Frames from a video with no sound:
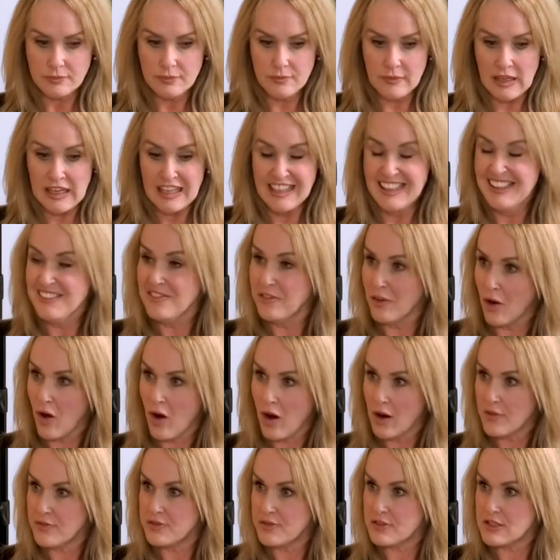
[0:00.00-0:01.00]
live
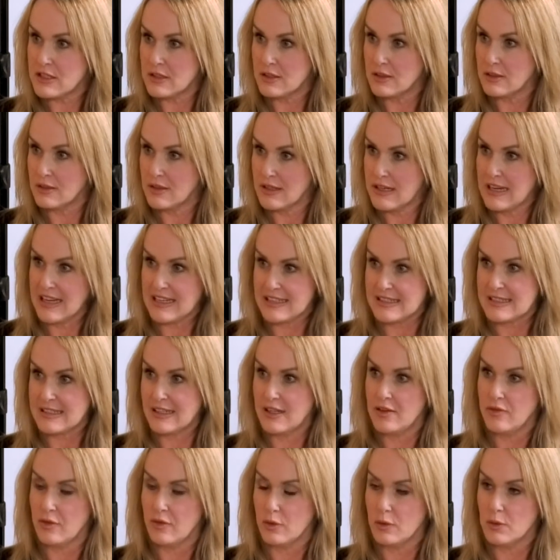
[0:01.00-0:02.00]
life to the next
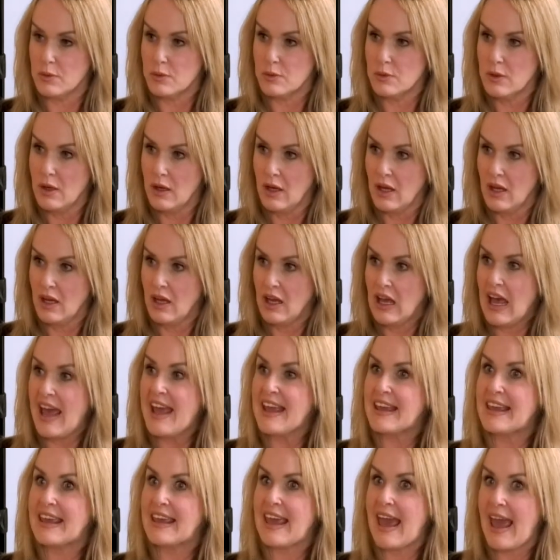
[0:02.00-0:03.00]
level,
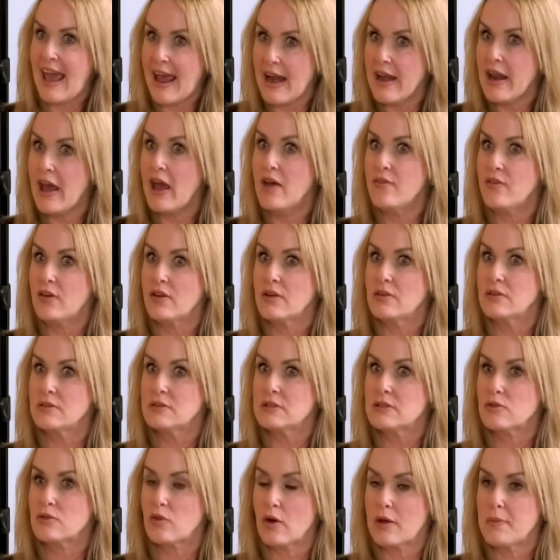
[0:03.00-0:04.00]
it can have
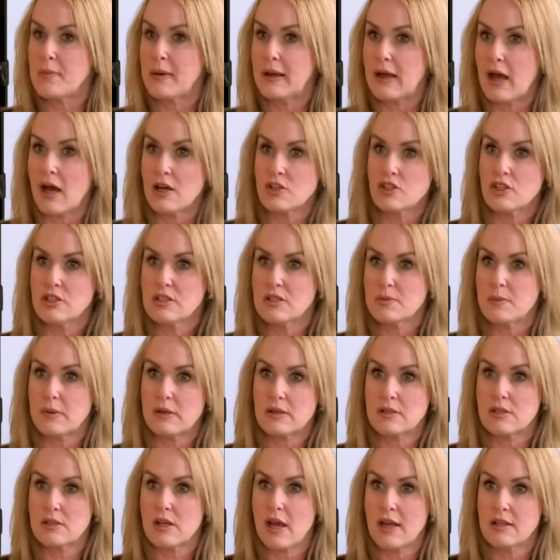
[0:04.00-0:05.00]
its repercussions,
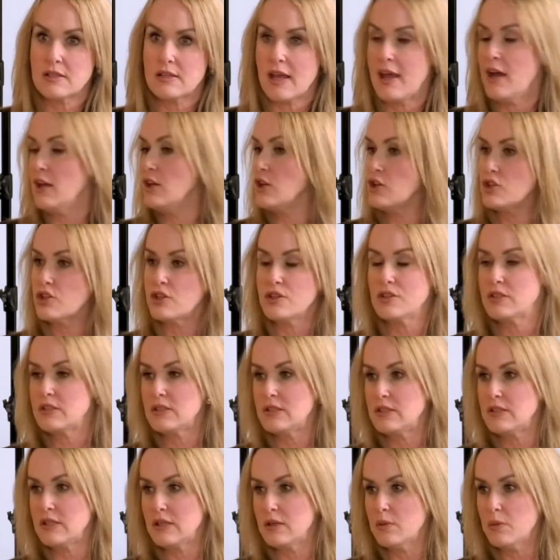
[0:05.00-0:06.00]
but it's how you choose to
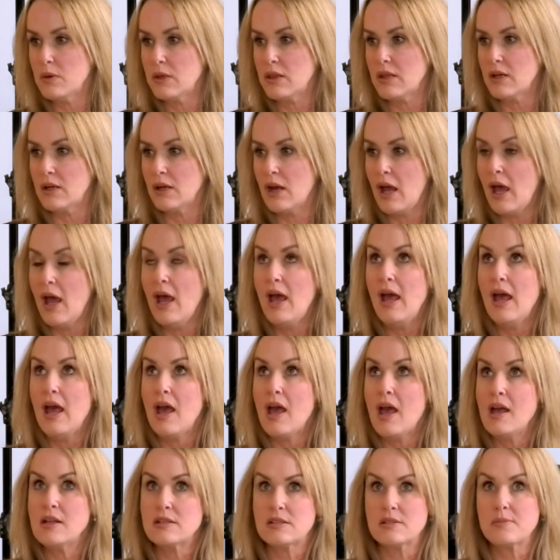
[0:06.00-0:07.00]
deal with it.
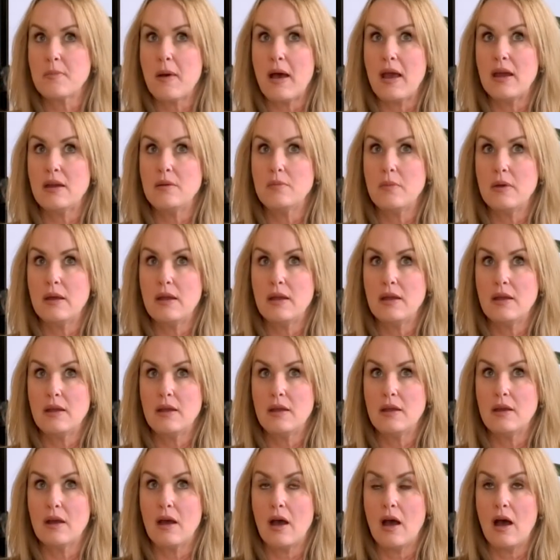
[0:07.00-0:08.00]
It's made
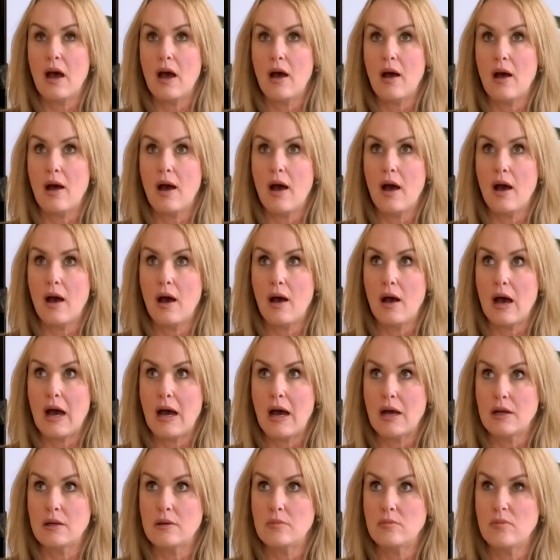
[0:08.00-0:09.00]
me
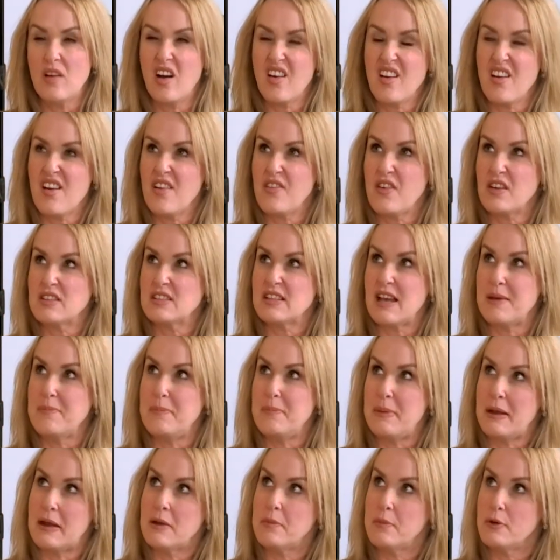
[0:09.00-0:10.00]
I don't know if I'd say a
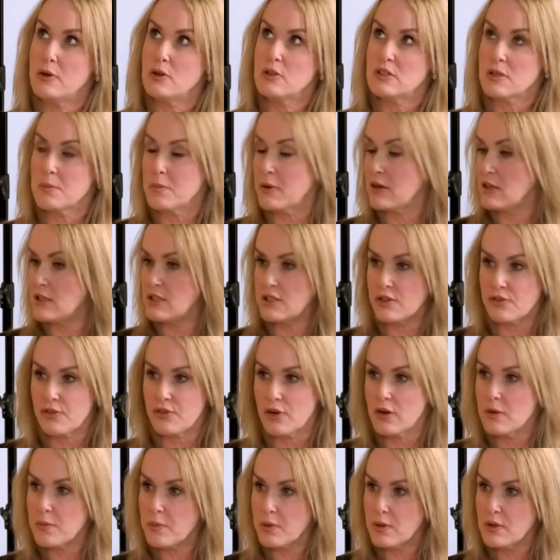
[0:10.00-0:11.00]
better person, but a
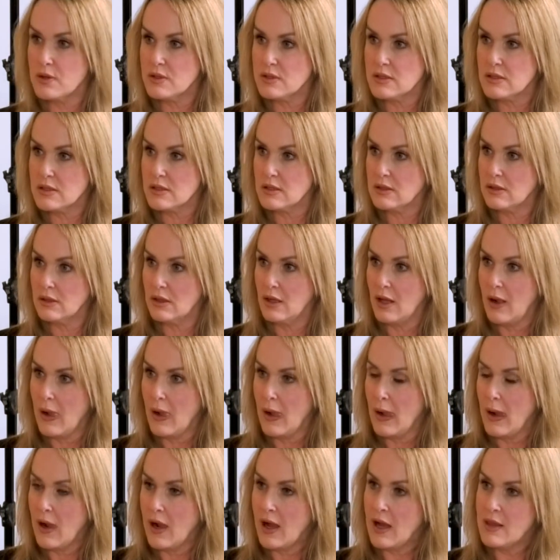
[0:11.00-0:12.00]
different person,
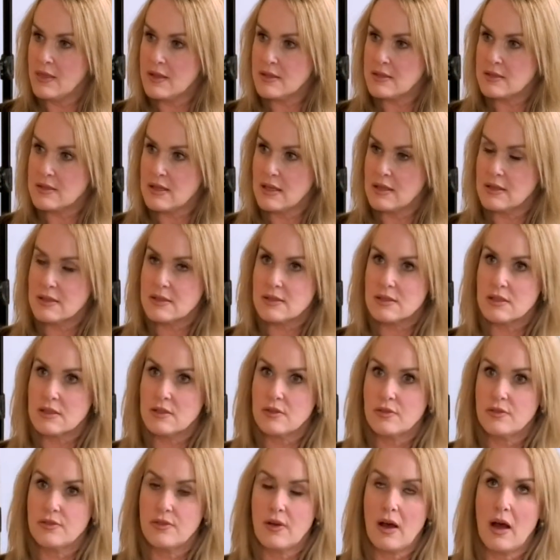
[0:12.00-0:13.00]
in the sense
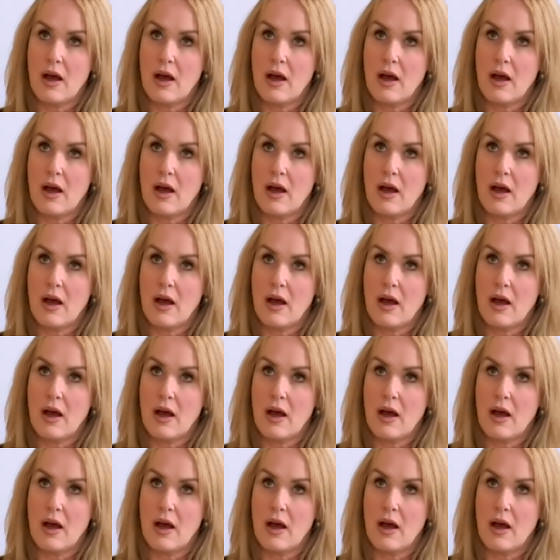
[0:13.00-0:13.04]
of